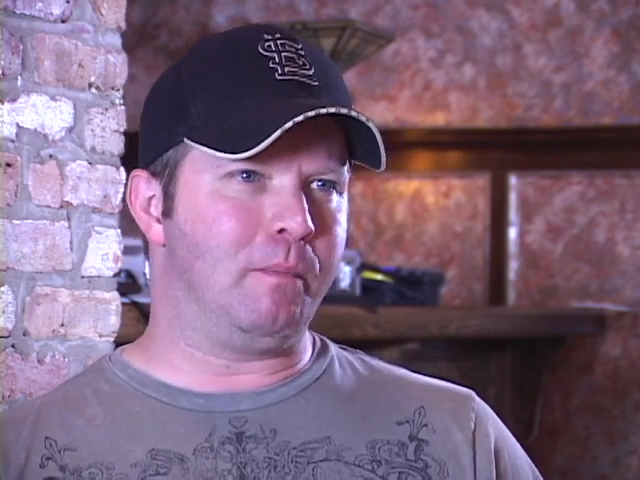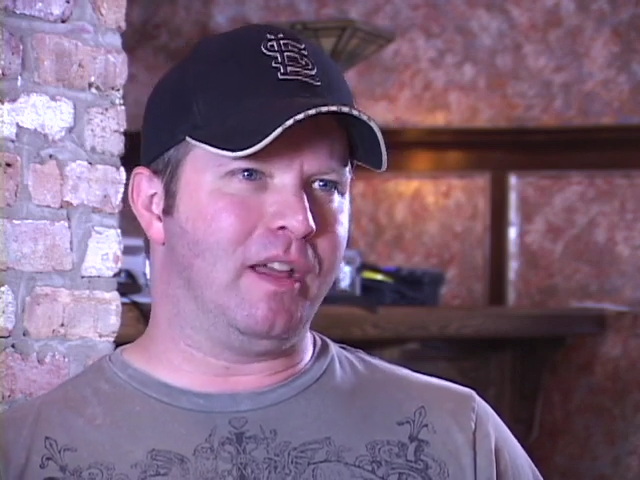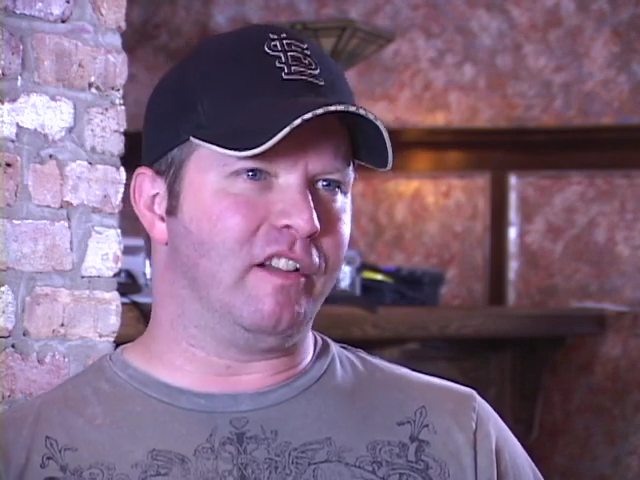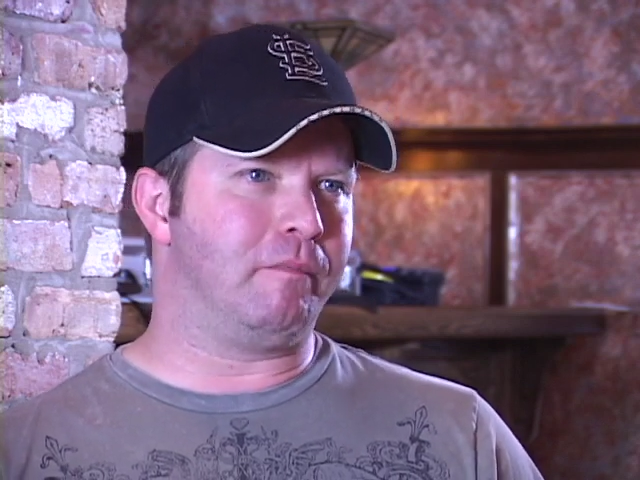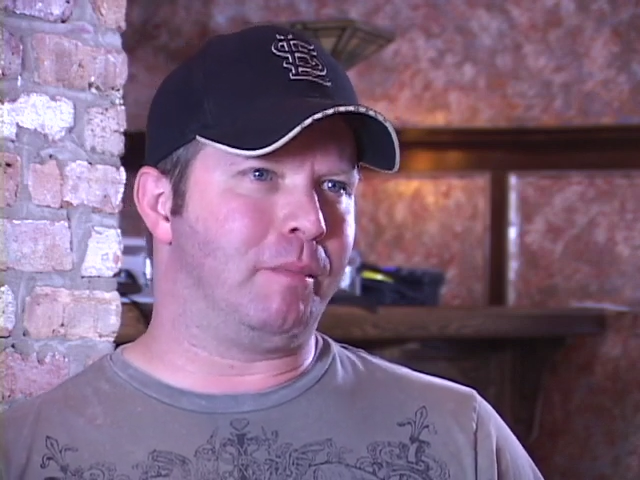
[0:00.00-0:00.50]

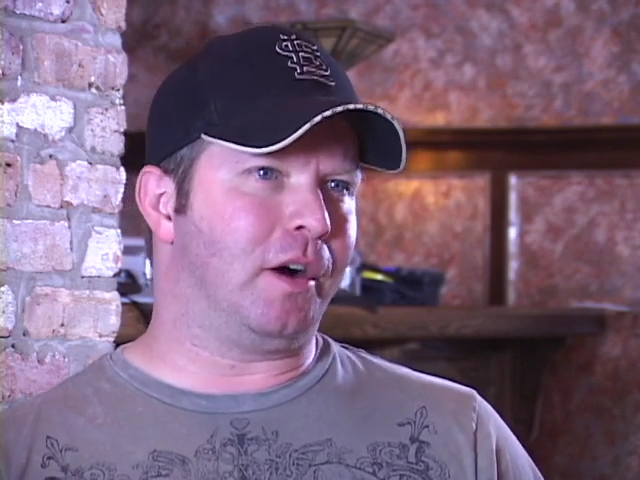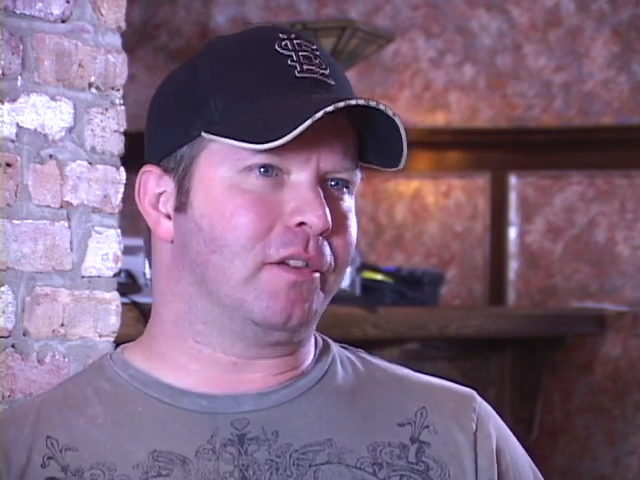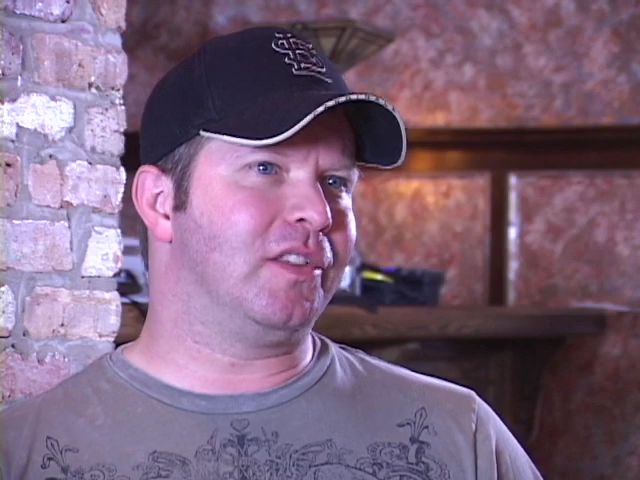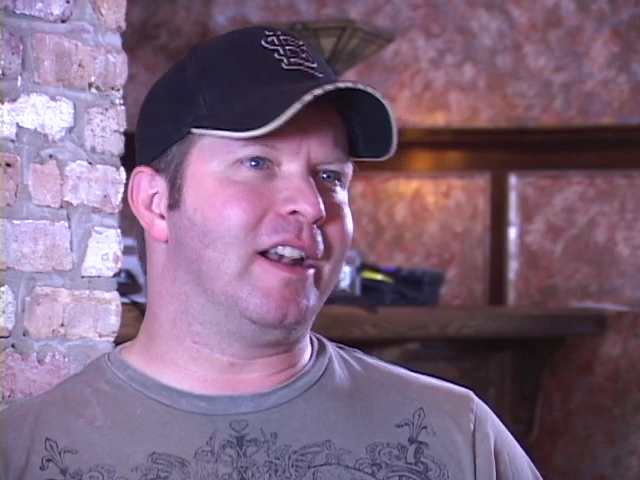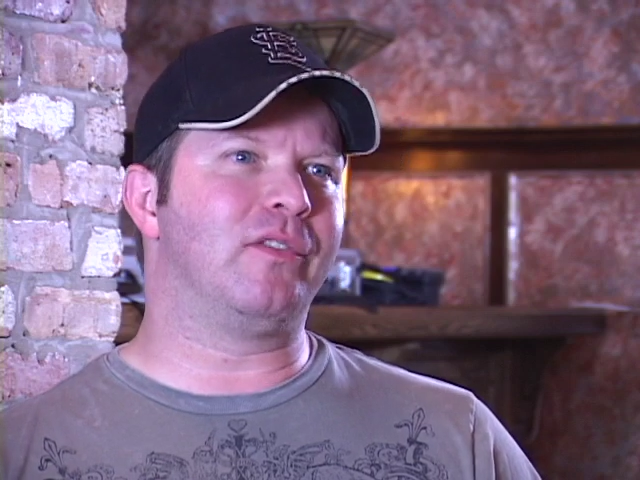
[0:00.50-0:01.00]
bit of
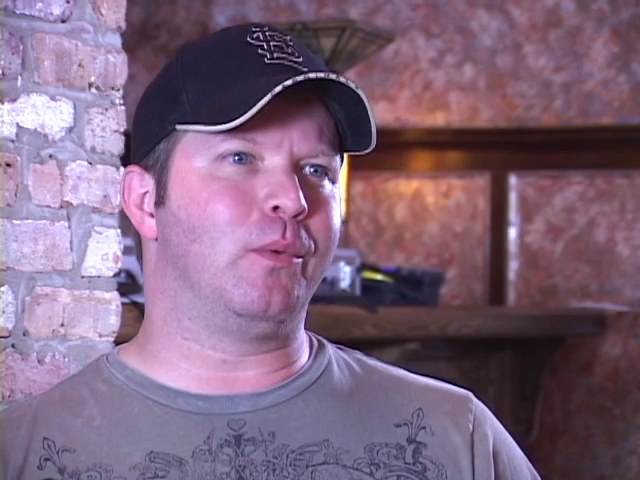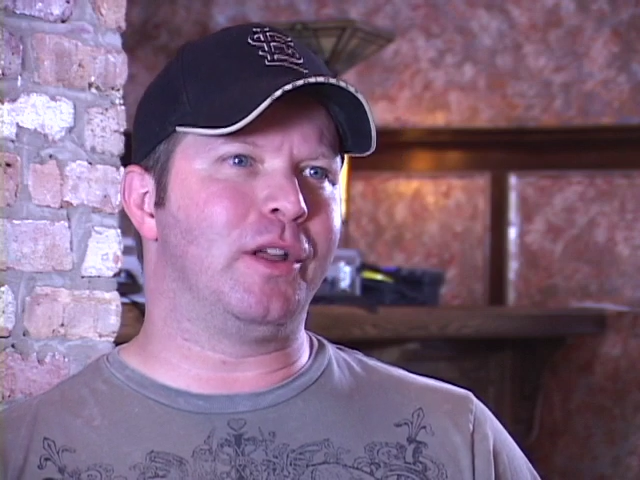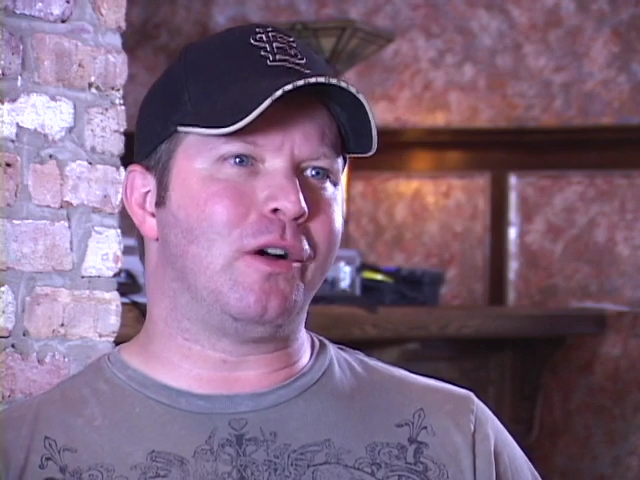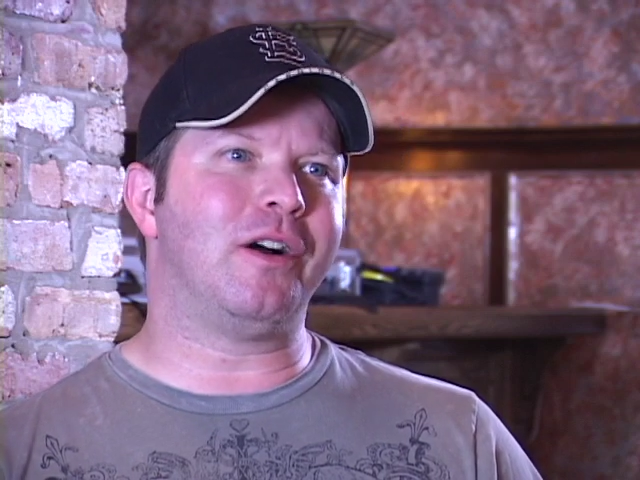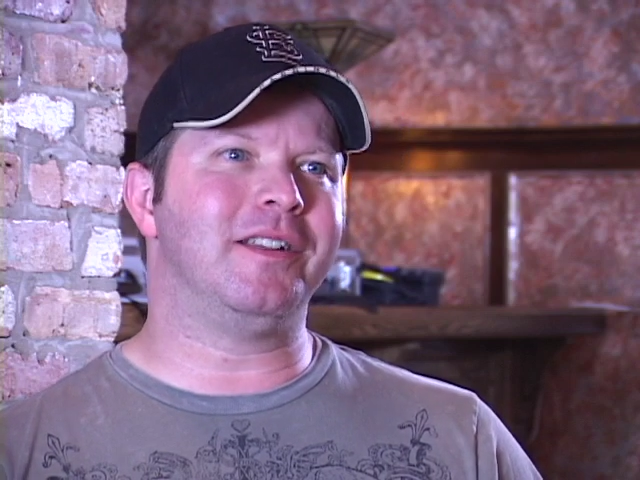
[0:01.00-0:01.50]
bunk that ever
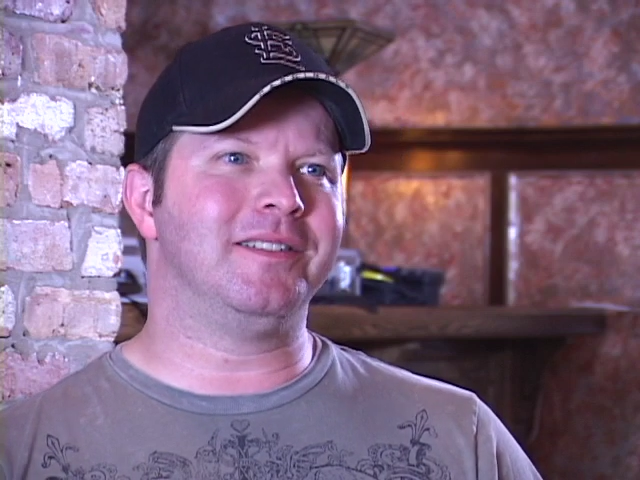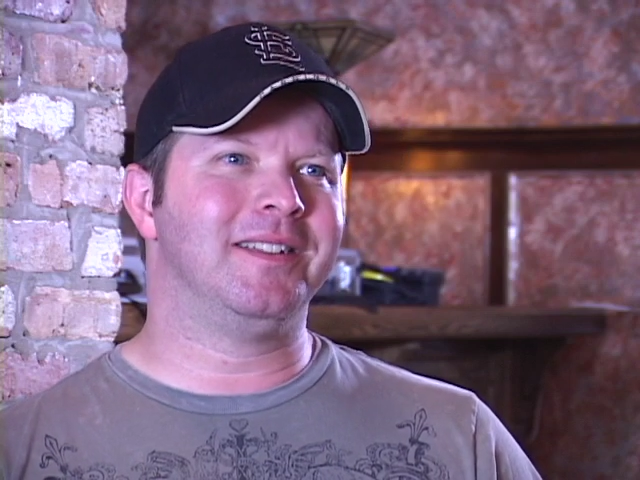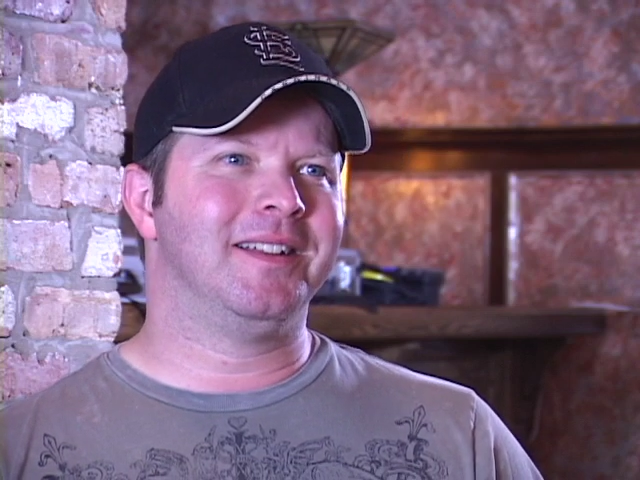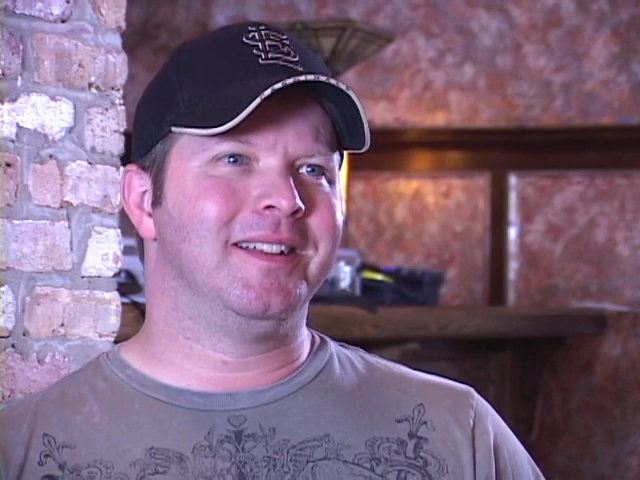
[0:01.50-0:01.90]
went on